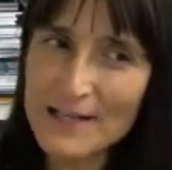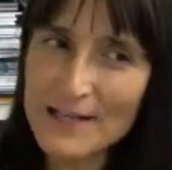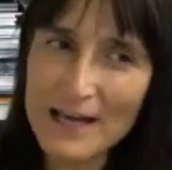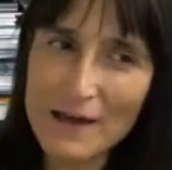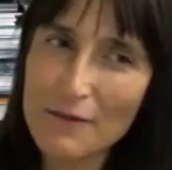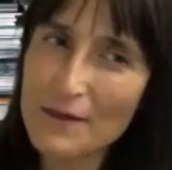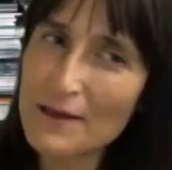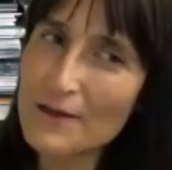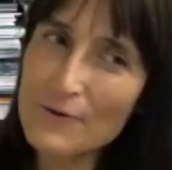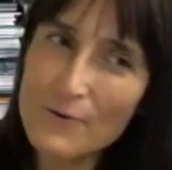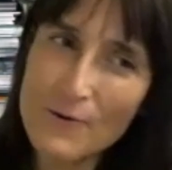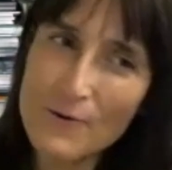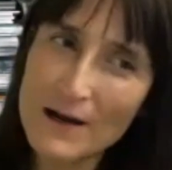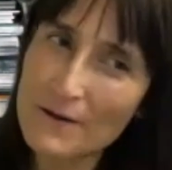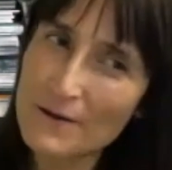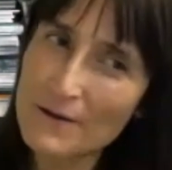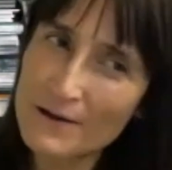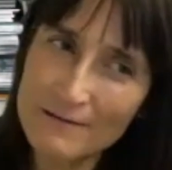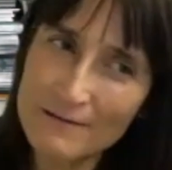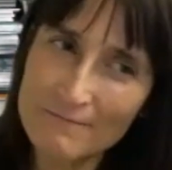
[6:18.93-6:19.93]
I think you
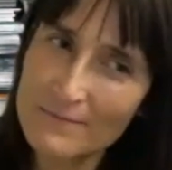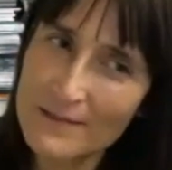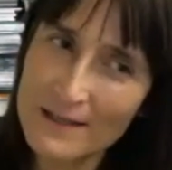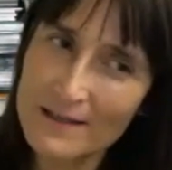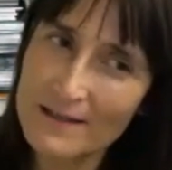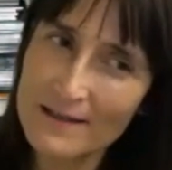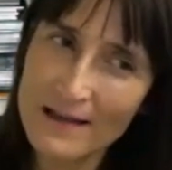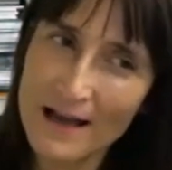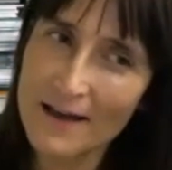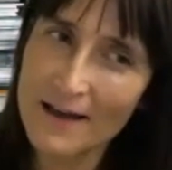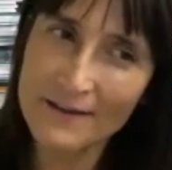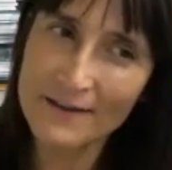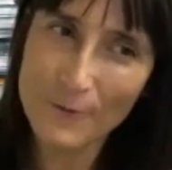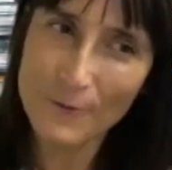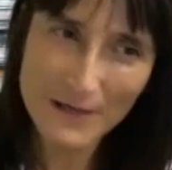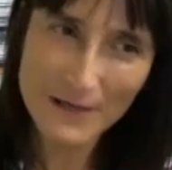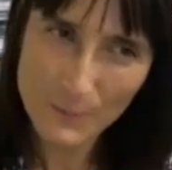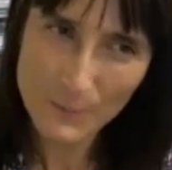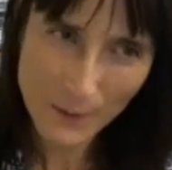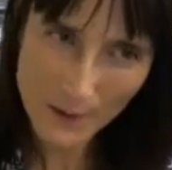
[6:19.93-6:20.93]
are the
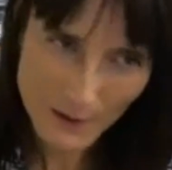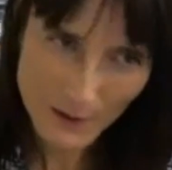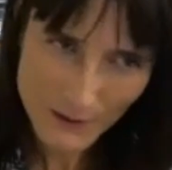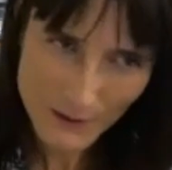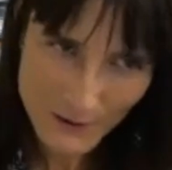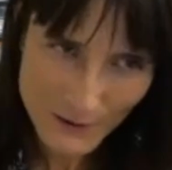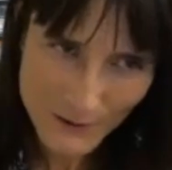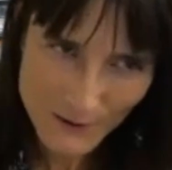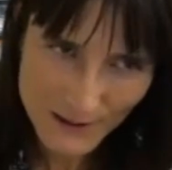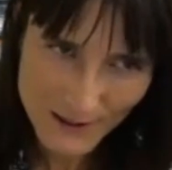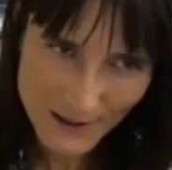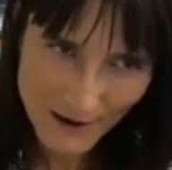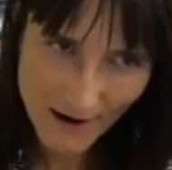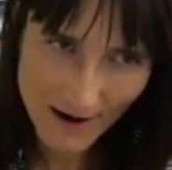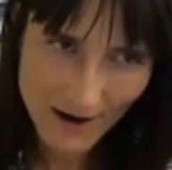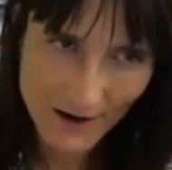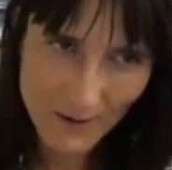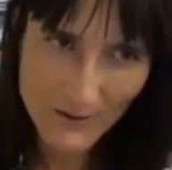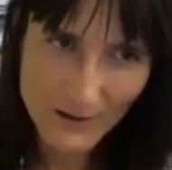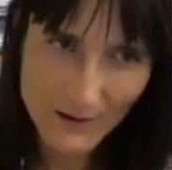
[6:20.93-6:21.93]
adequate person to
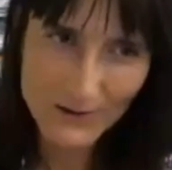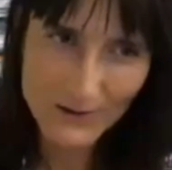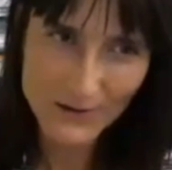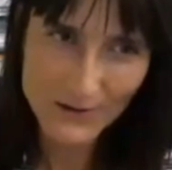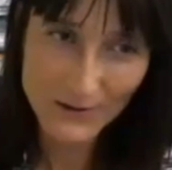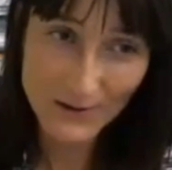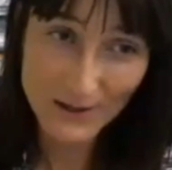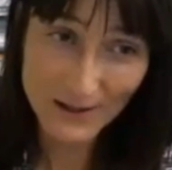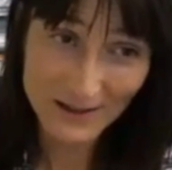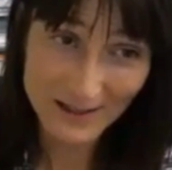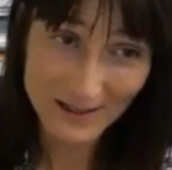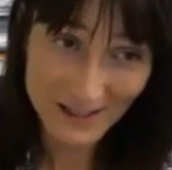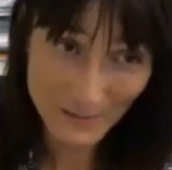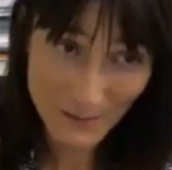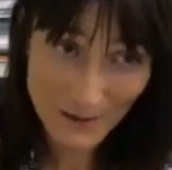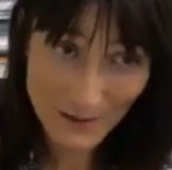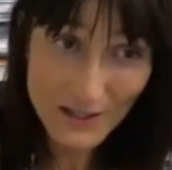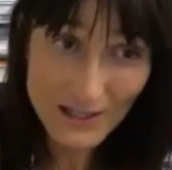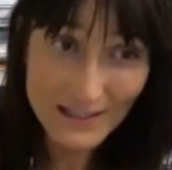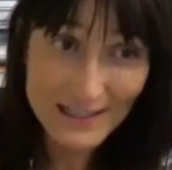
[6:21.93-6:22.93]
start because you are the
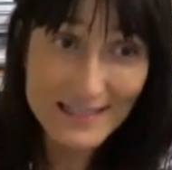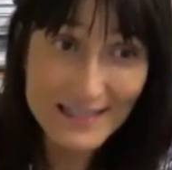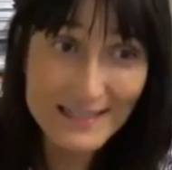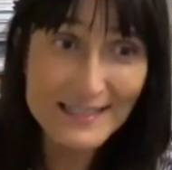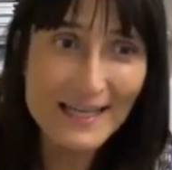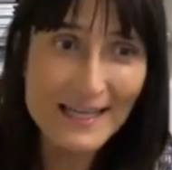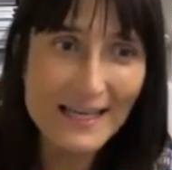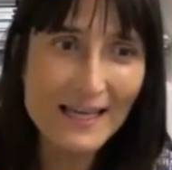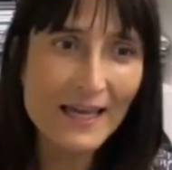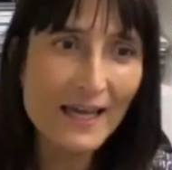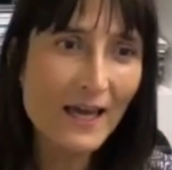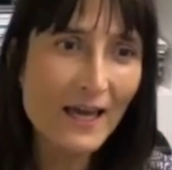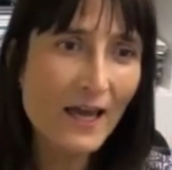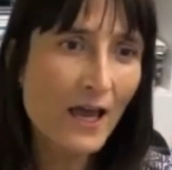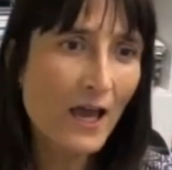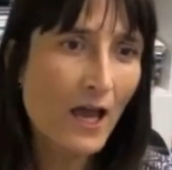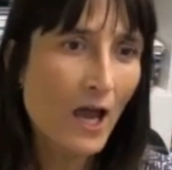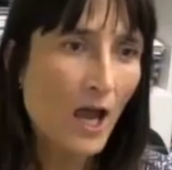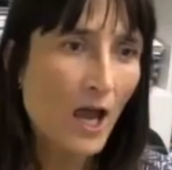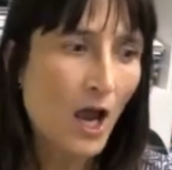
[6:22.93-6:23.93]
specialist.
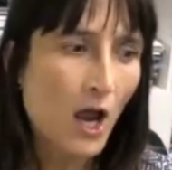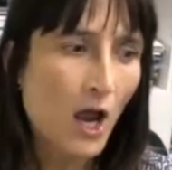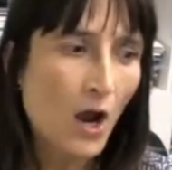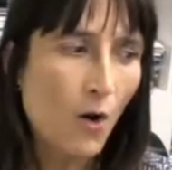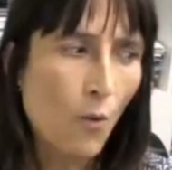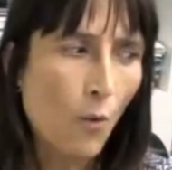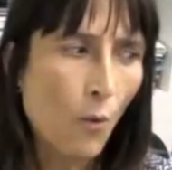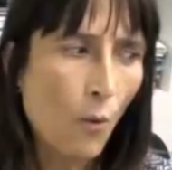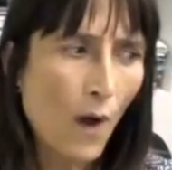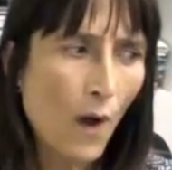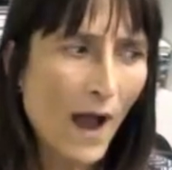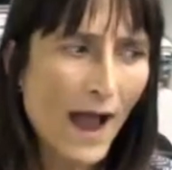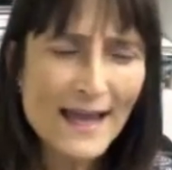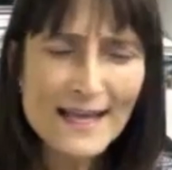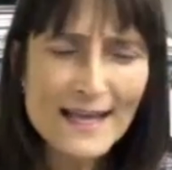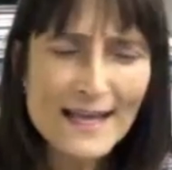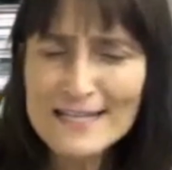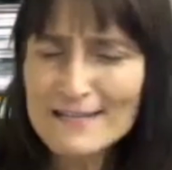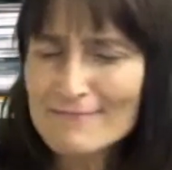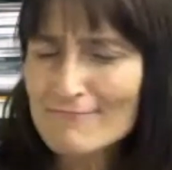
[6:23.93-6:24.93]

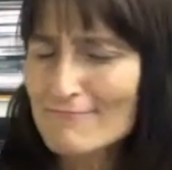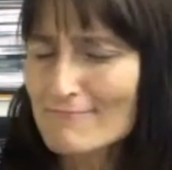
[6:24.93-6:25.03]
Why